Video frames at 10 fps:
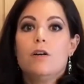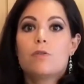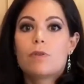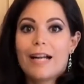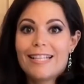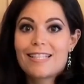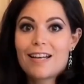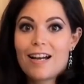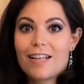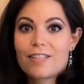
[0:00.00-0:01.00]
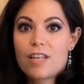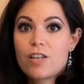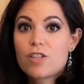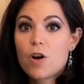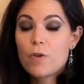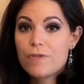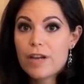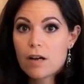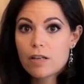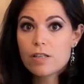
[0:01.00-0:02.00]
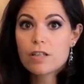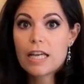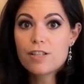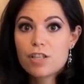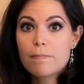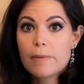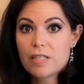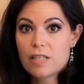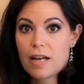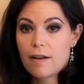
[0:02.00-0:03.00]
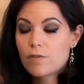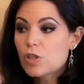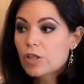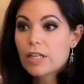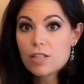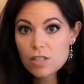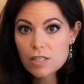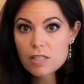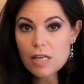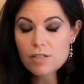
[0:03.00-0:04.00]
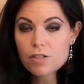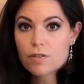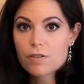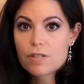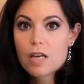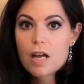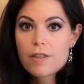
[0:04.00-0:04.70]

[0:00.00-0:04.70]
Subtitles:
Right, guys, so there are your kitchen must-haves, your kitchen essentials,